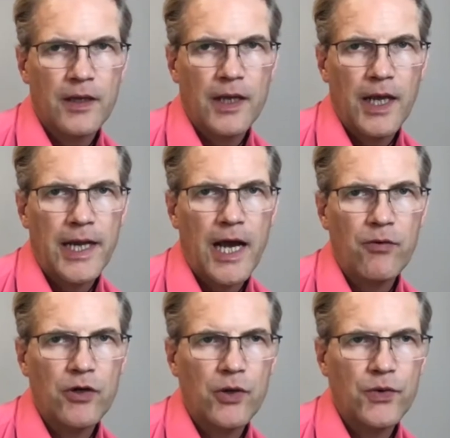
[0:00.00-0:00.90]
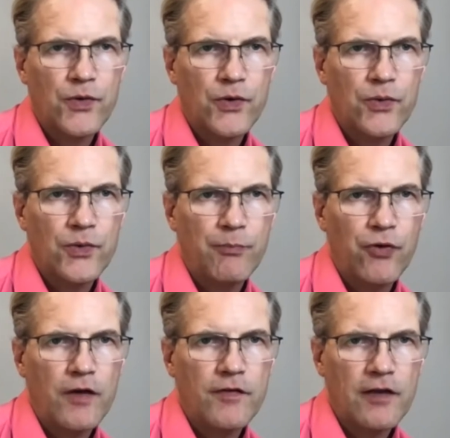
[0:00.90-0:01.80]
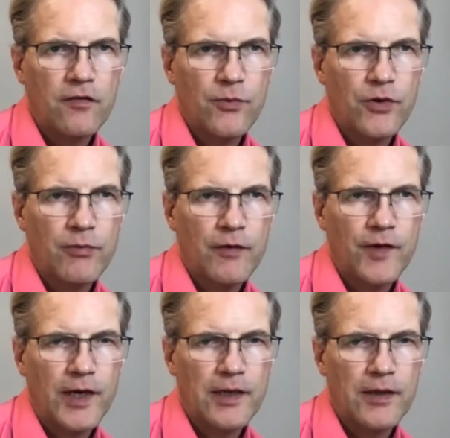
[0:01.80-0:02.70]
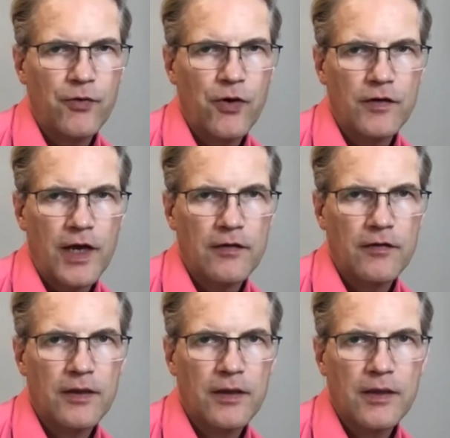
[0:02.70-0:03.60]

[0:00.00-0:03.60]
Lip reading: And now we're going through the product, what you will find in the product.